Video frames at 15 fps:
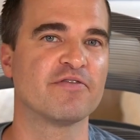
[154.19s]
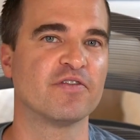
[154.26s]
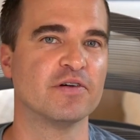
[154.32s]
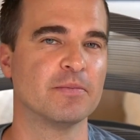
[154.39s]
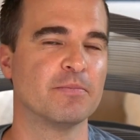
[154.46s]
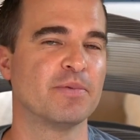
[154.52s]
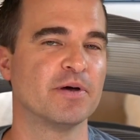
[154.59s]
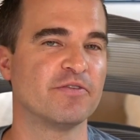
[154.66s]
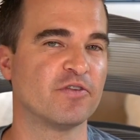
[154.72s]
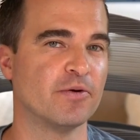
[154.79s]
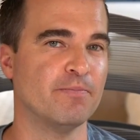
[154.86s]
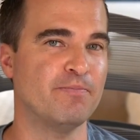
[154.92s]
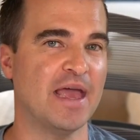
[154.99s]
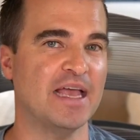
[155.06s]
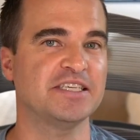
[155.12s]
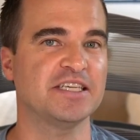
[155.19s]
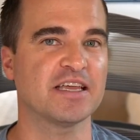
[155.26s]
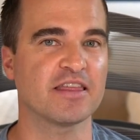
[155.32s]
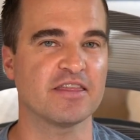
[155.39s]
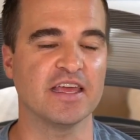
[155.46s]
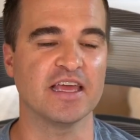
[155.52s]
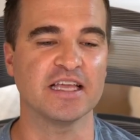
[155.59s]
for but for
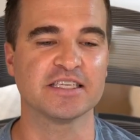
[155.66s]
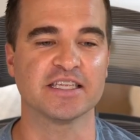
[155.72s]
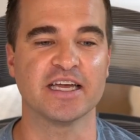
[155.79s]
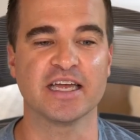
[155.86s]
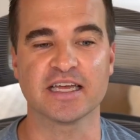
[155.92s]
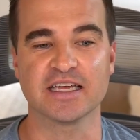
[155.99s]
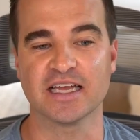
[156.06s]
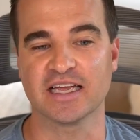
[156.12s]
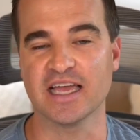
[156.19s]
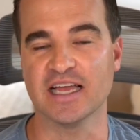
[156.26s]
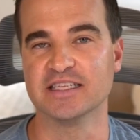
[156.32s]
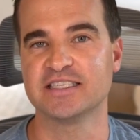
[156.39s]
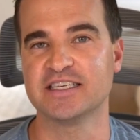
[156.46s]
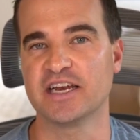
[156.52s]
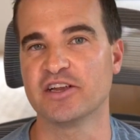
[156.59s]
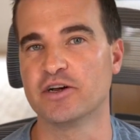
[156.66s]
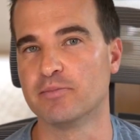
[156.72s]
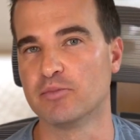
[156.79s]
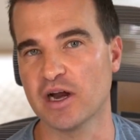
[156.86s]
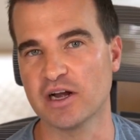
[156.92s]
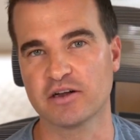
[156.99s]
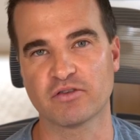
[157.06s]
basic things like again, setting your
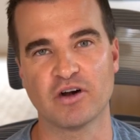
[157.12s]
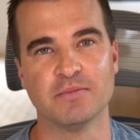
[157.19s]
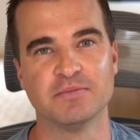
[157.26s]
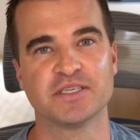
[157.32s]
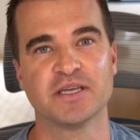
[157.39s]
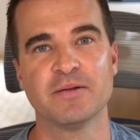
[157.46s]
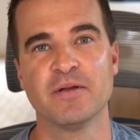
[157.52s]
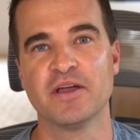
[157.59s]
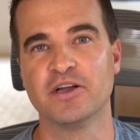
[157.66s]
breadcrumbs,